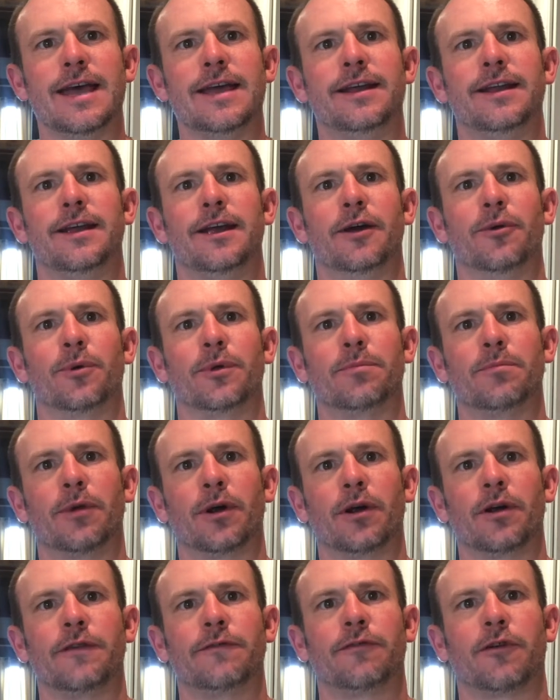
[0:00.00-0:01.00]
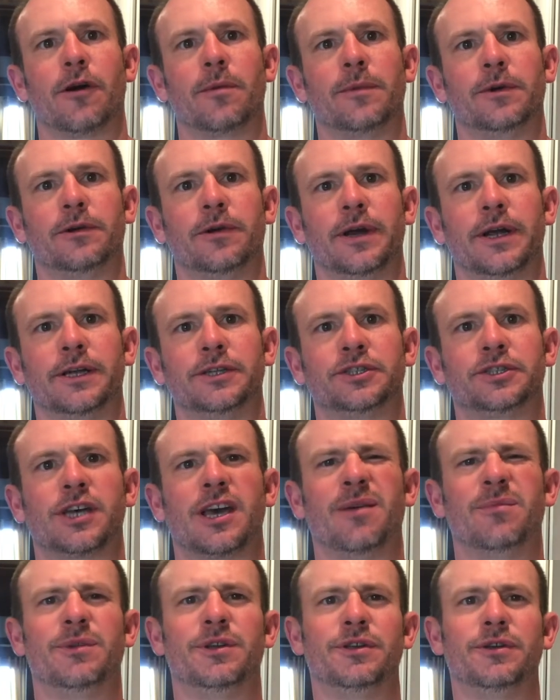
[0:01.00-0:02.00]
here with Murray Farm and Ranch,
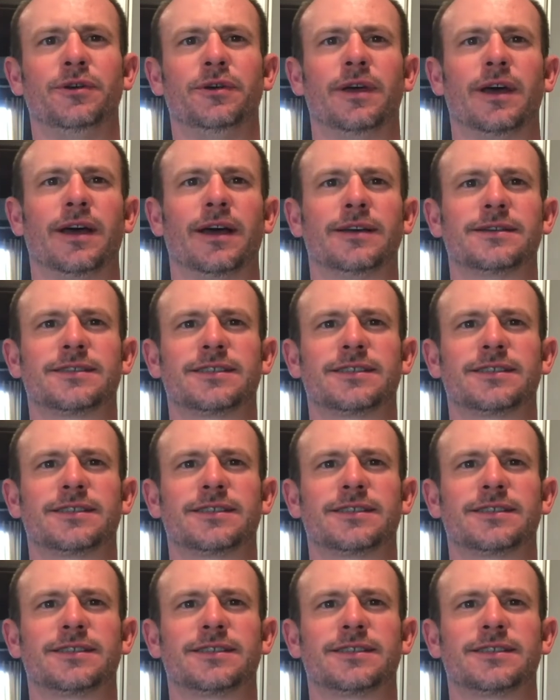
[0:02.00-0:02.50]
coming to you guys